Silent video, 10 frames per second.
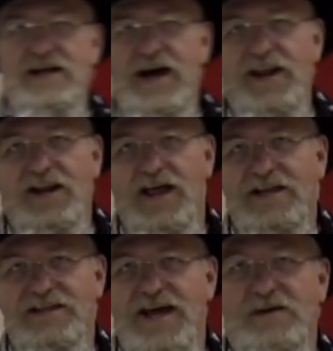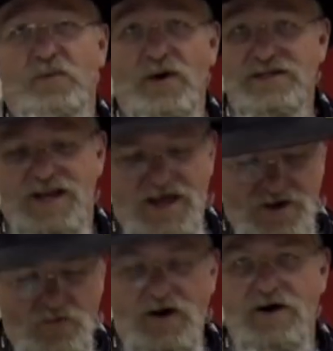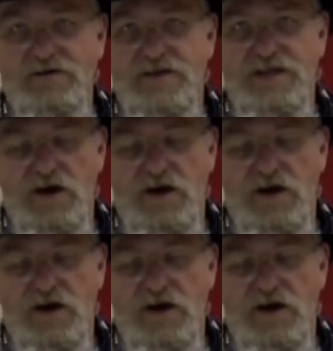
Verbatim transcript: How do you like that? Boy, it's a lot quieter than the